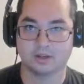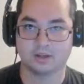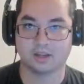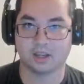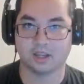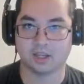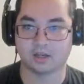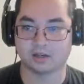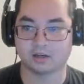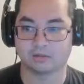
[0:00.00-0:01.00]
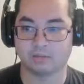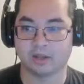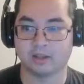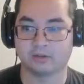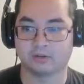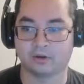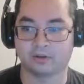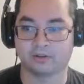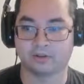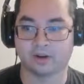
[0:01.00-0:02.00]
and made it into
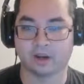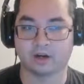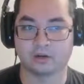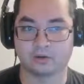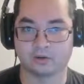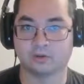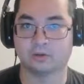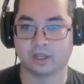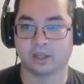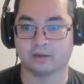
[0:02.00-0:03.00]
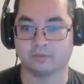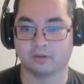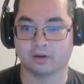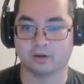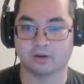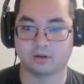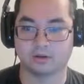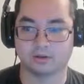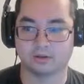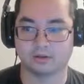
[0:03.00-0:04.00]
its entire whole game.
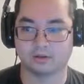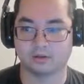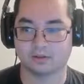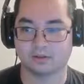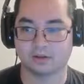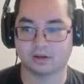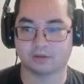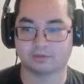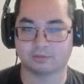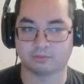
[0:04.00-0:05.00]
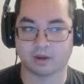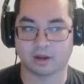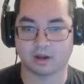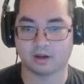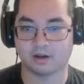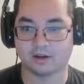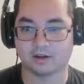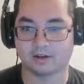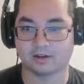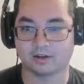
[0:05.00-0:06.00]
Because because
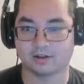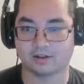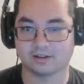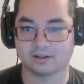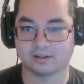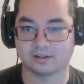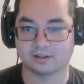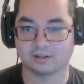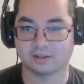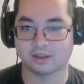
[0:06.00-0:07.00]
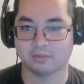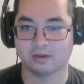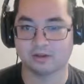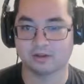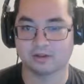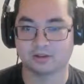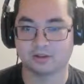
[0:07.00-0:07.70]
you're talking about the factory.